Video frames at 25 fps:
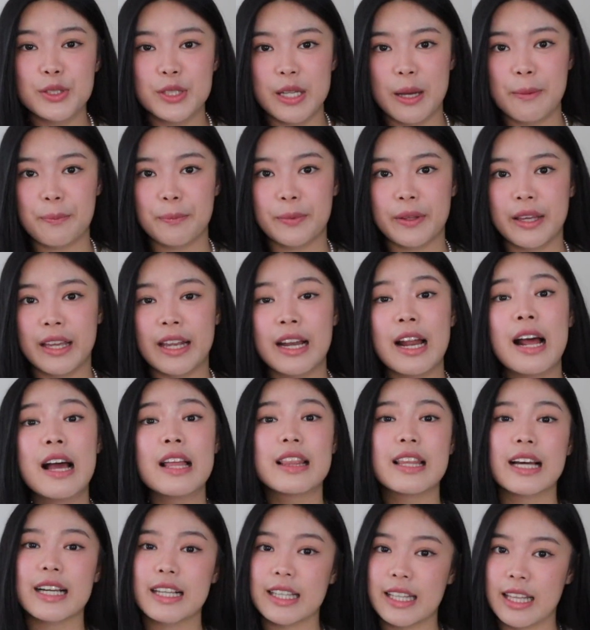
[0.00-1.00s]
template
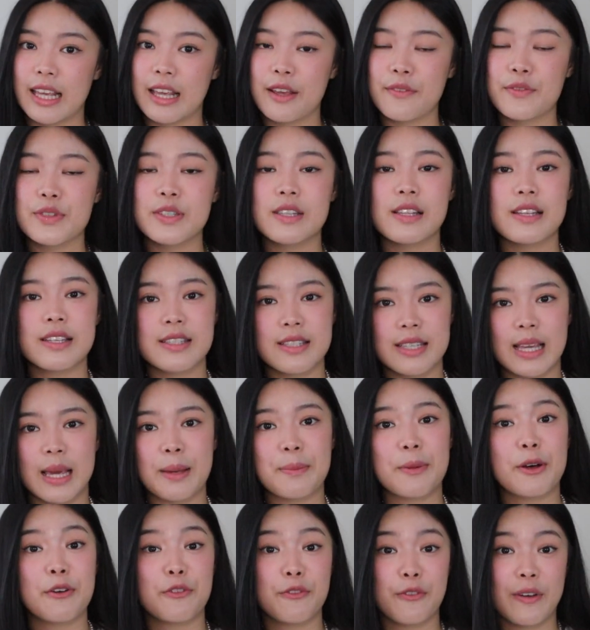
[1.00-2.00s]
that gives the
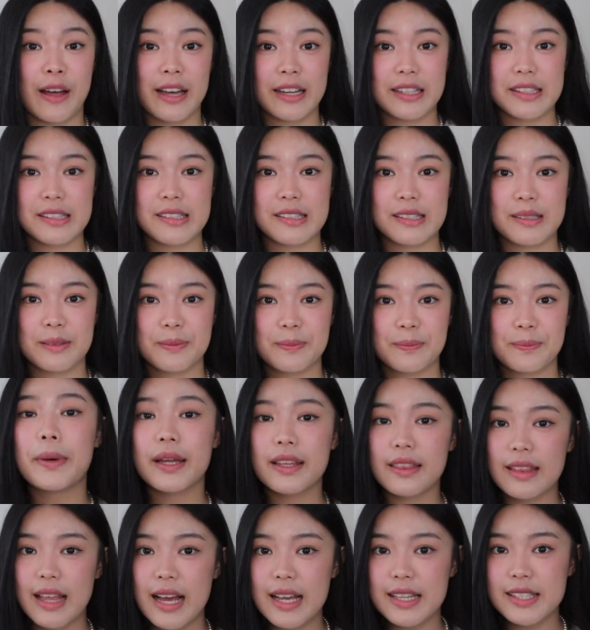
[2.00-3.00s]
same effect. My
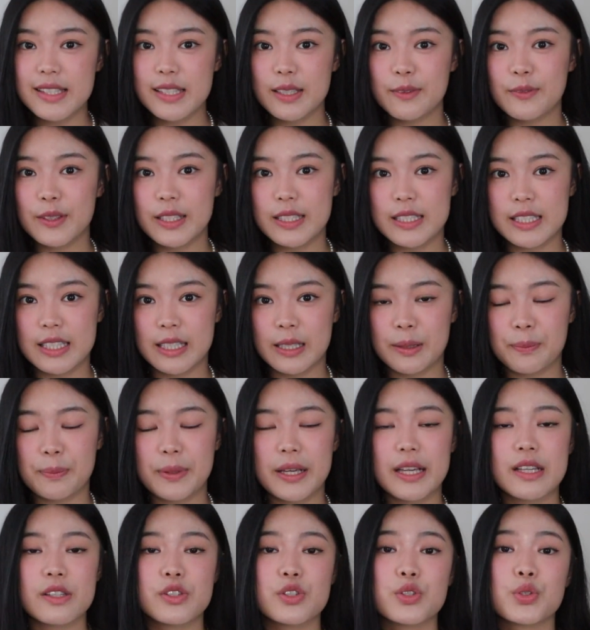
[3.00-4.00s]
last CV tip
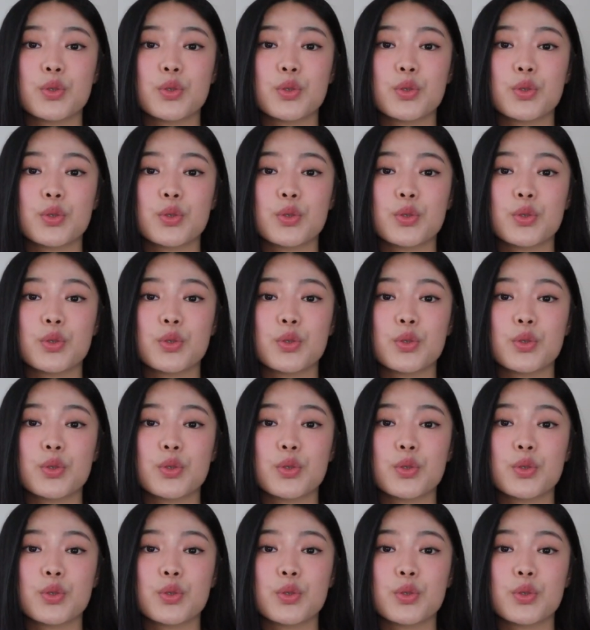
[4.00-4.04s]
is